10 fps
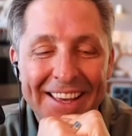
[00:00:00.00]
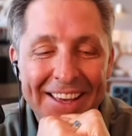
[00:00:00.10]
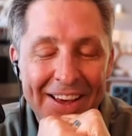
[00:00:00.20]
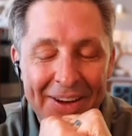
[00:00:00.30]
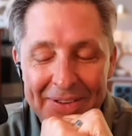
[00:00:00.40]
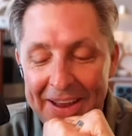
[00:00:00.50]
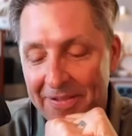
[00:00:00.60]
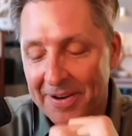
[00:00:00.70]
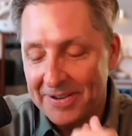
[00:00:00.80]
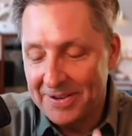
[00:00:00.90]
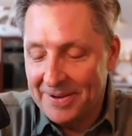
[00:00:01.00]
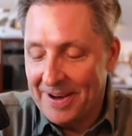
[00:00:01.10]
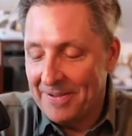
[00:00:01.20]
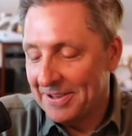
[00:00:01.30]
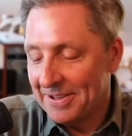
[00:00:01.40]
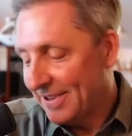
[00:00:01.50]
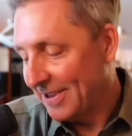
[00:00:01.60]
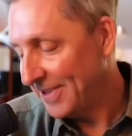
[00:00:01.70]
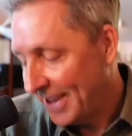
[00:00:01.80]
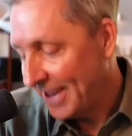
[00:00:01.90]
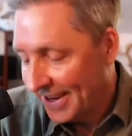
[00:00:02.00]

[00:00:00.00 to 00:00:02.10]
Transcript: Oh, never. She would never say such a thing.